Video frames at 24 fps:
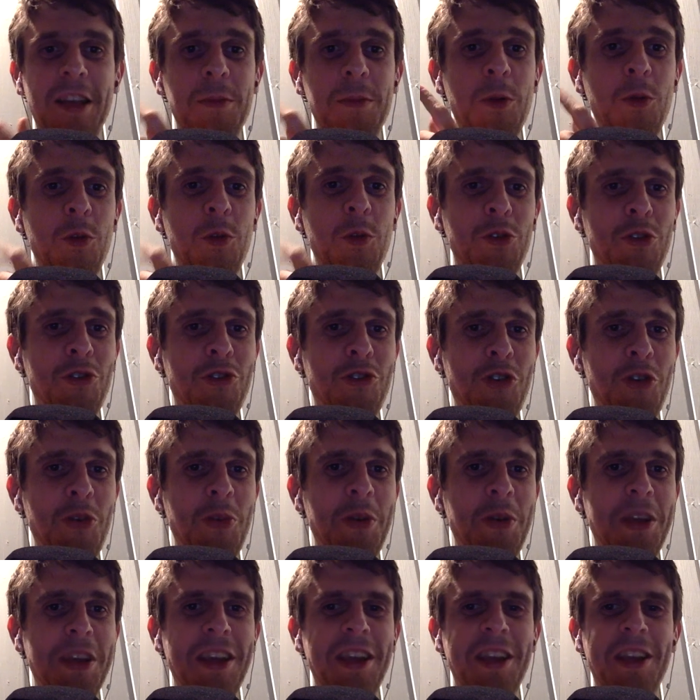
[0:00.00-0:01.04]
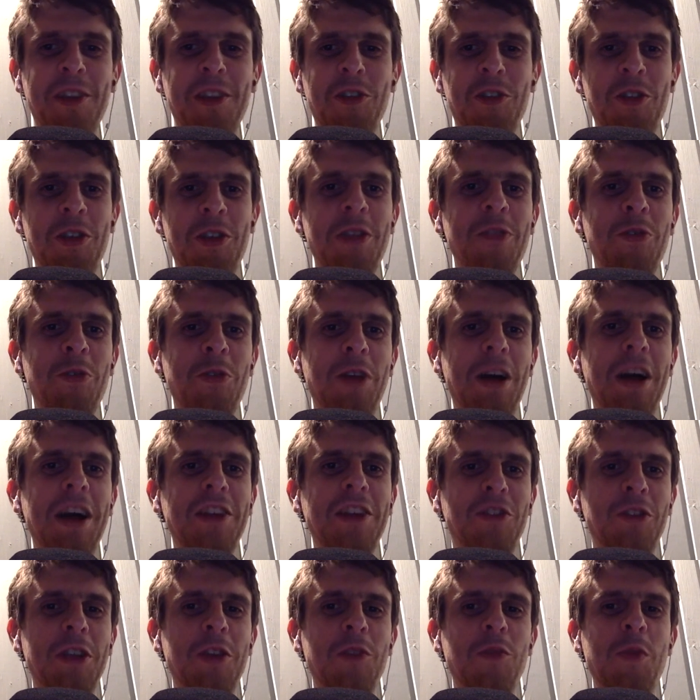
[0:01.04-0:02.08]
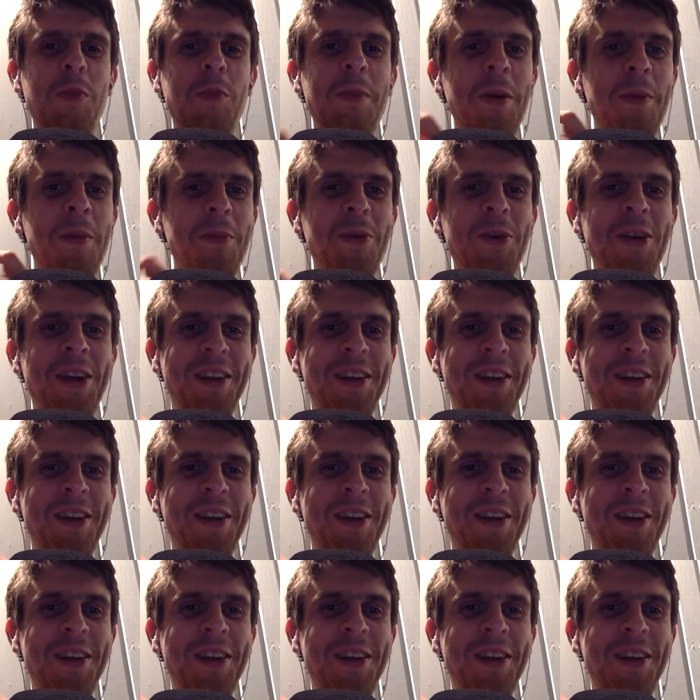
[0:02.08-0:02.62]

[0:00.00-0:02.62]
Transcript: time he was in Germany, he doesn't even actually remember